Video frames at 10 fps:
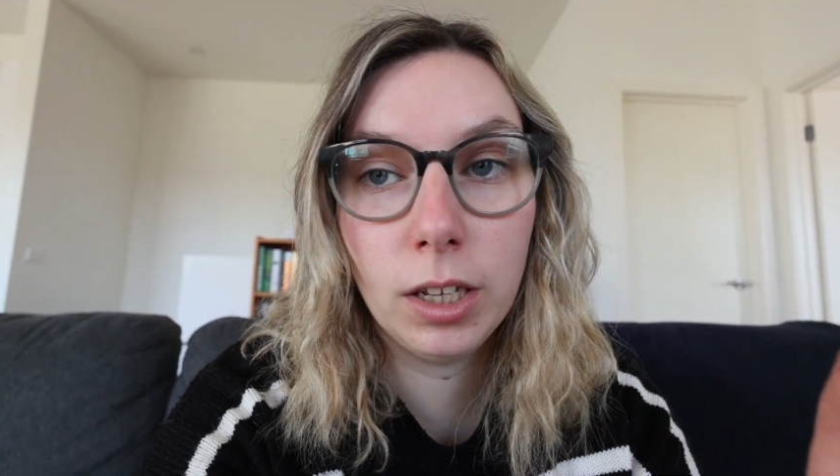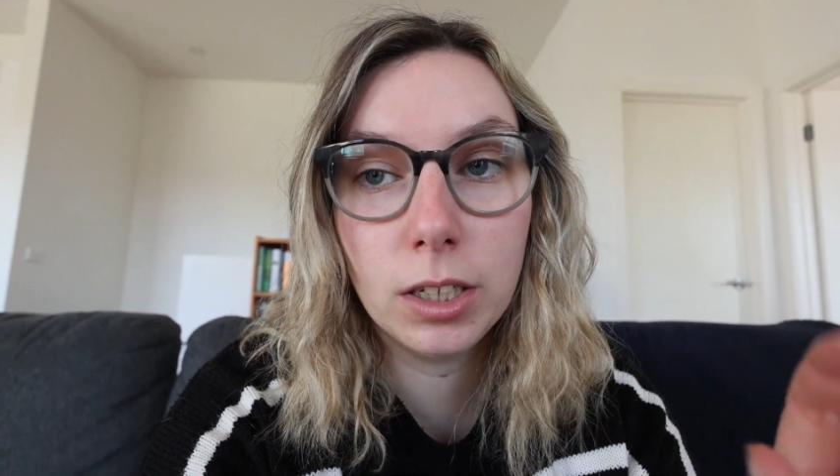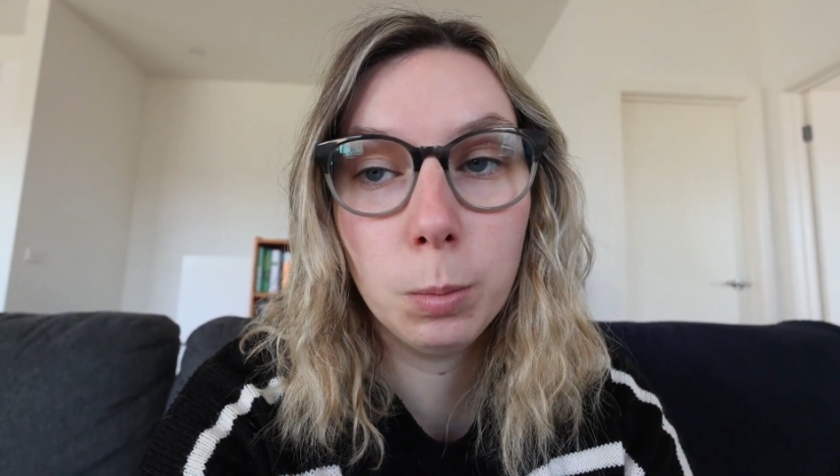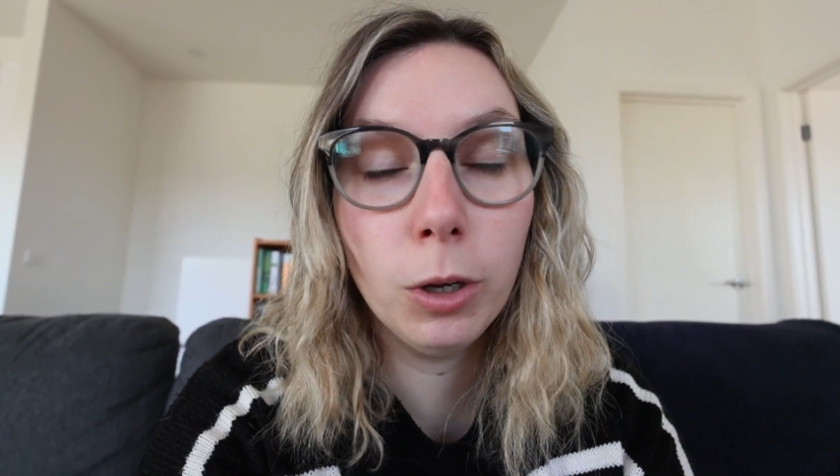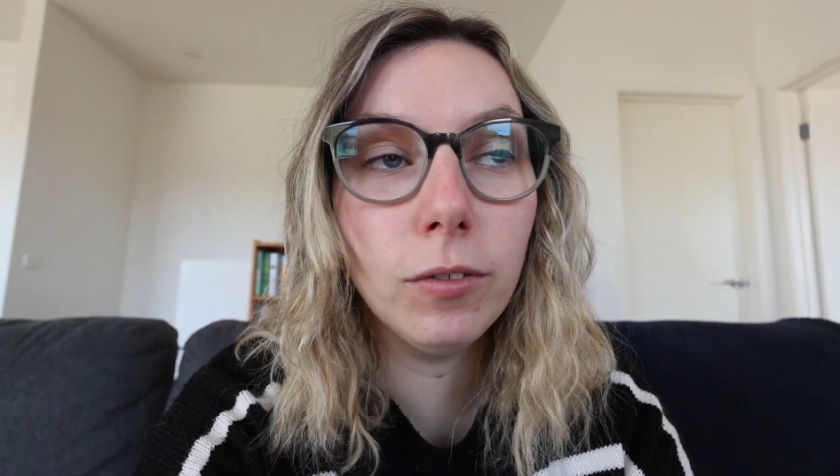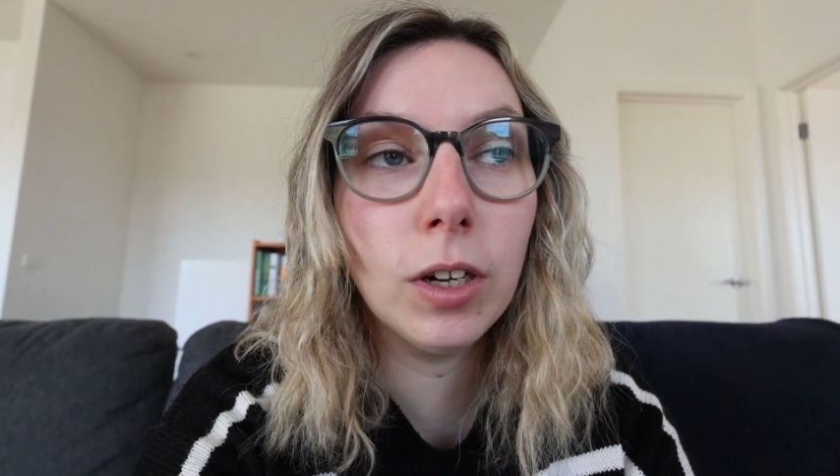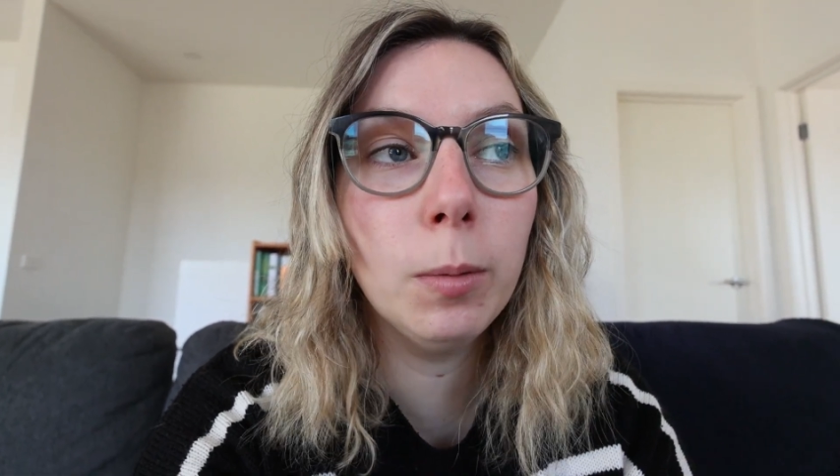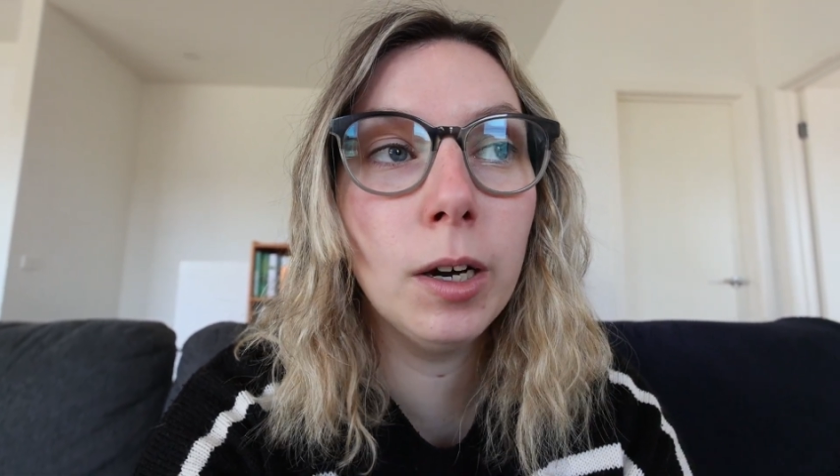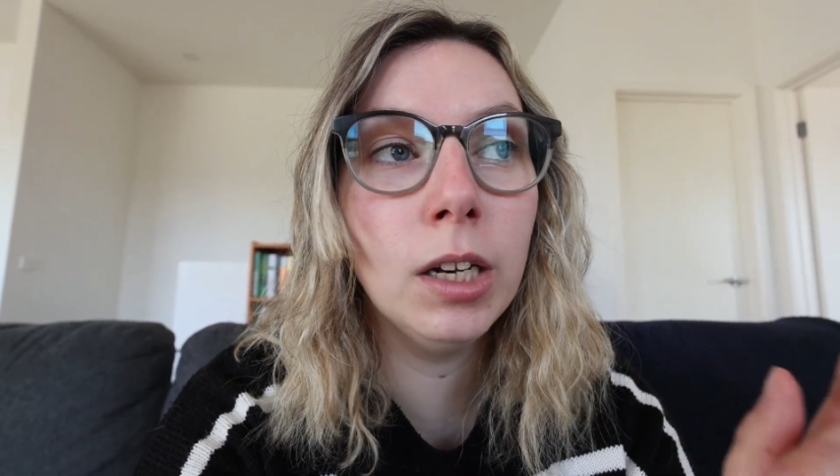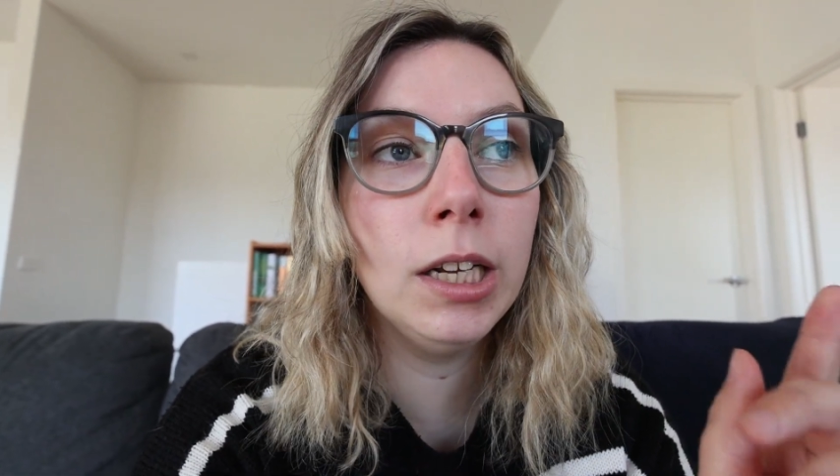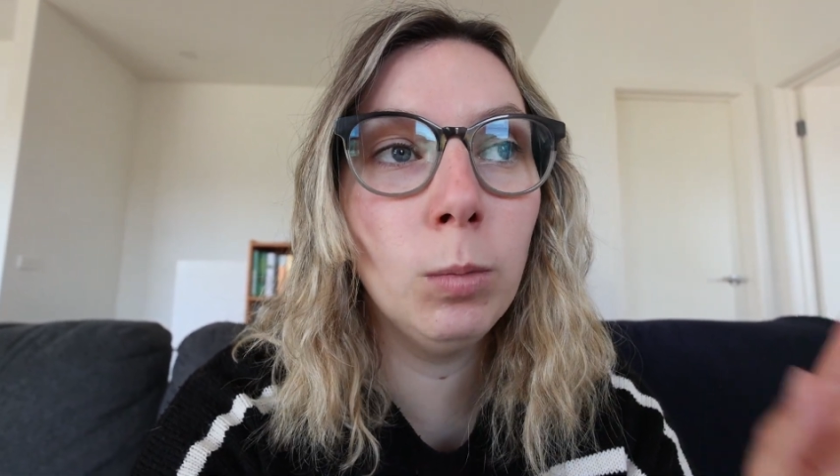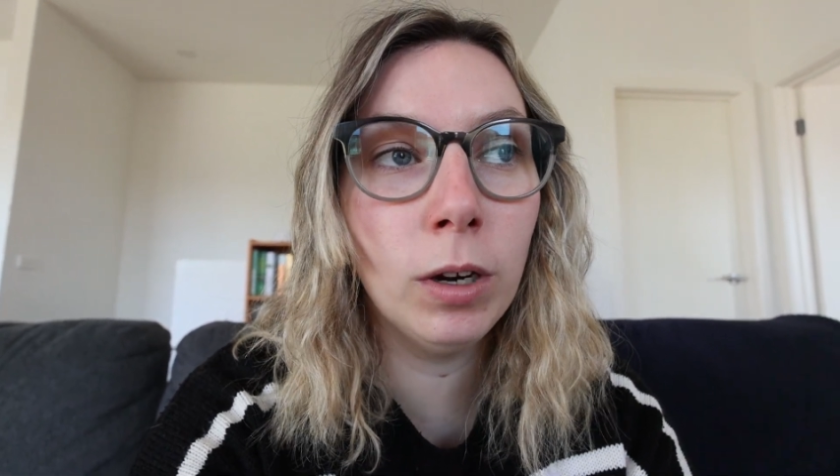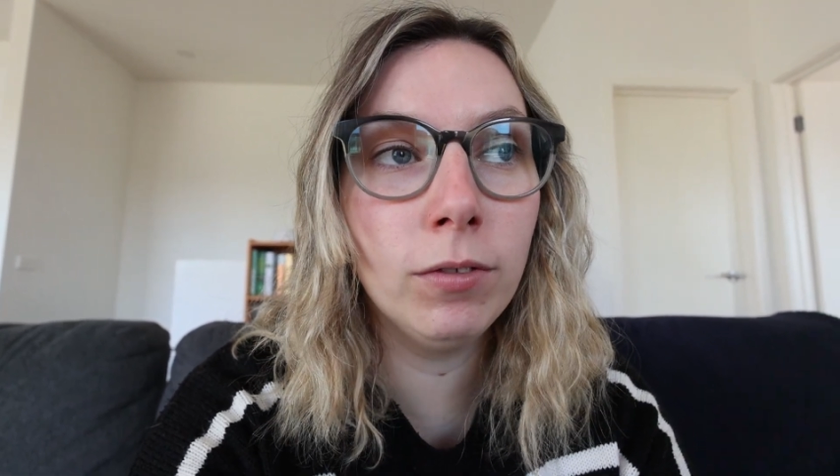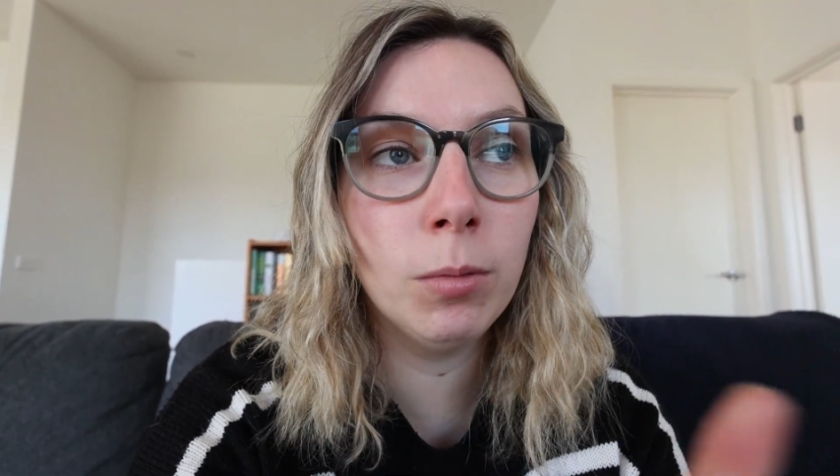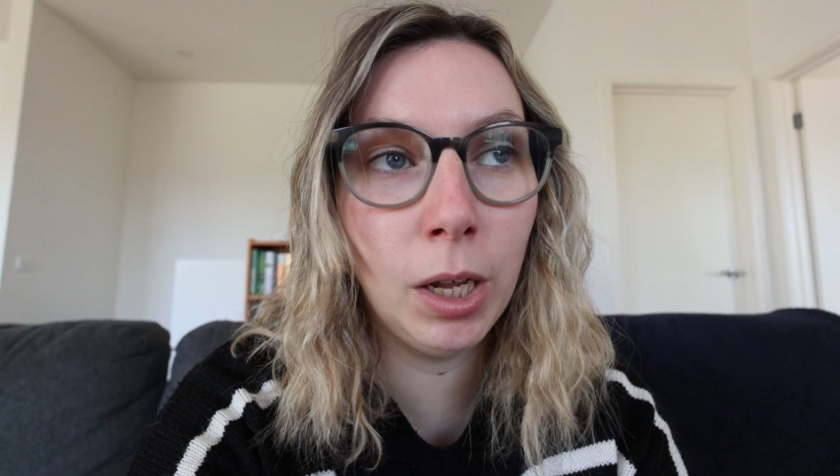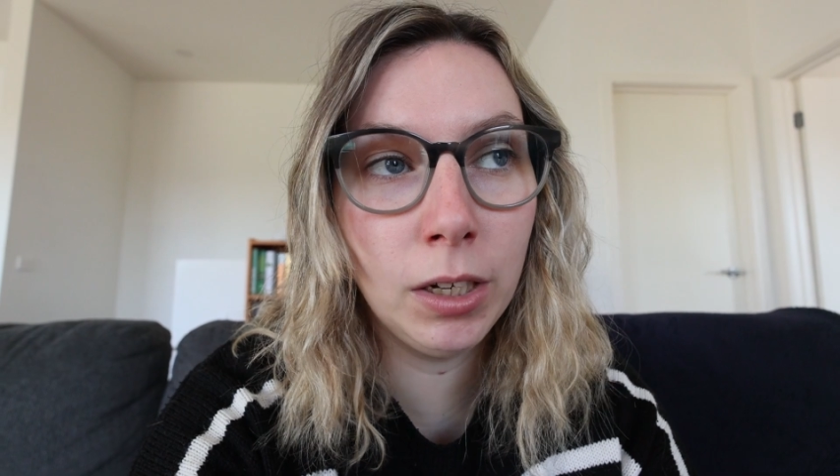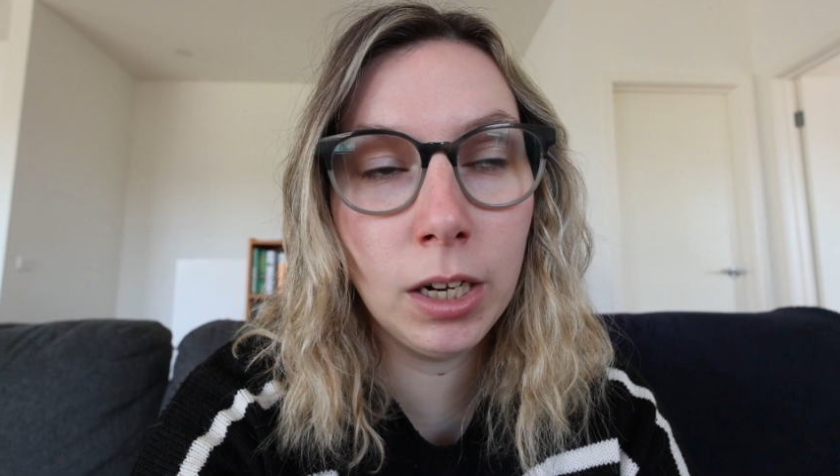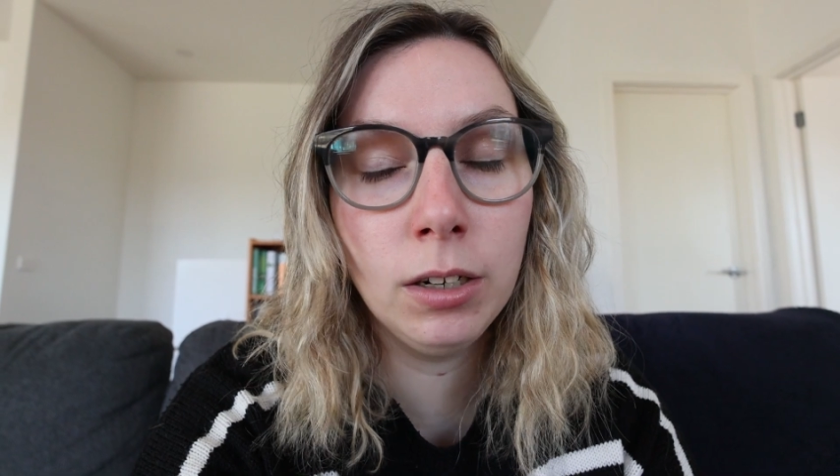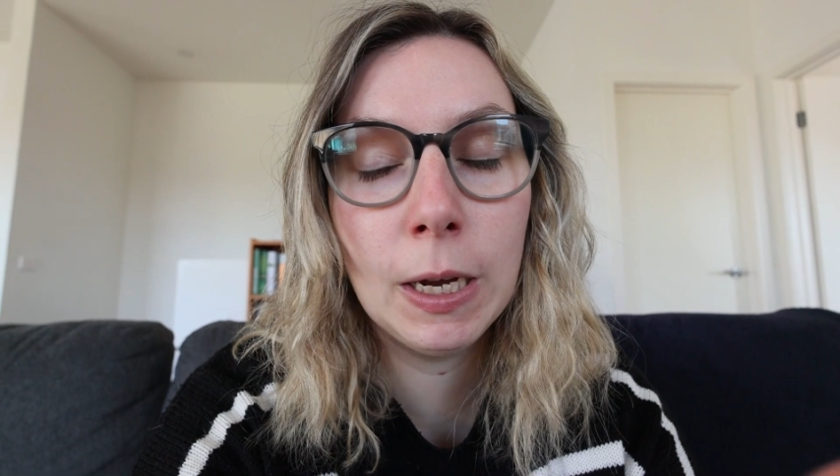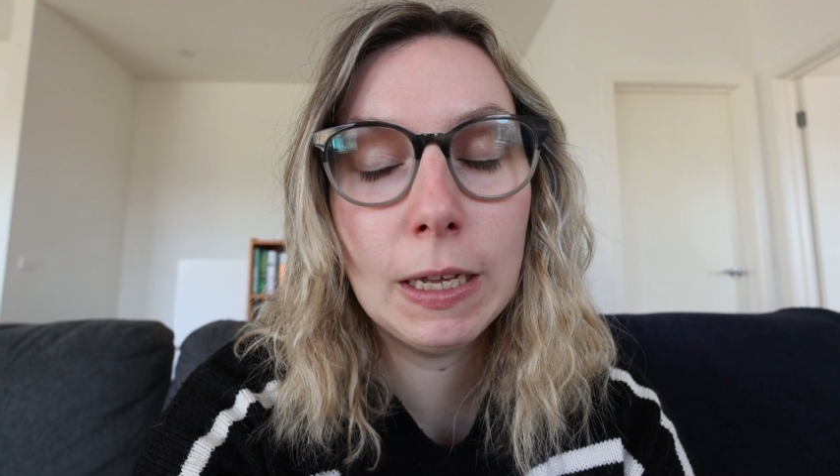/ birthday party and one for
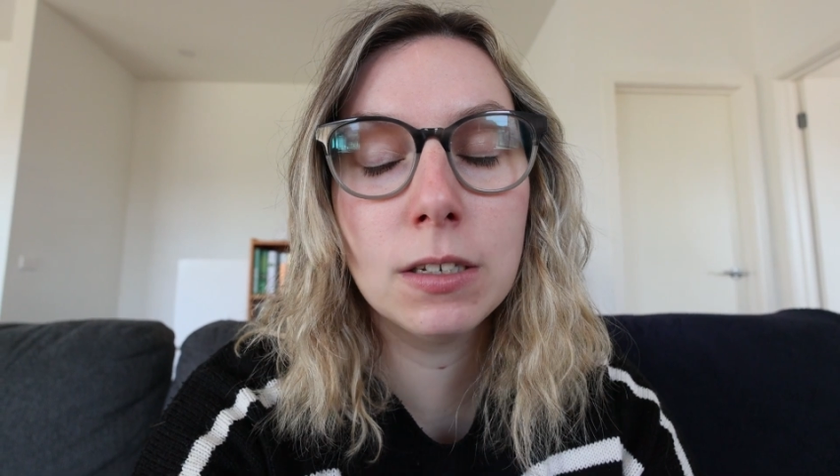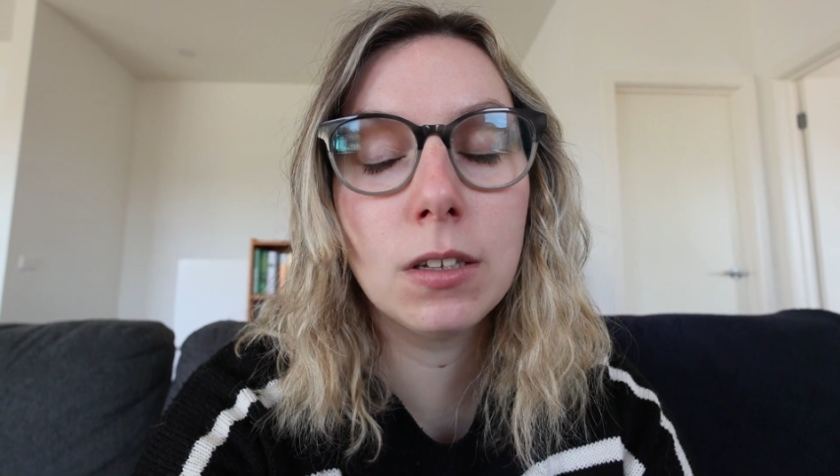Monday night,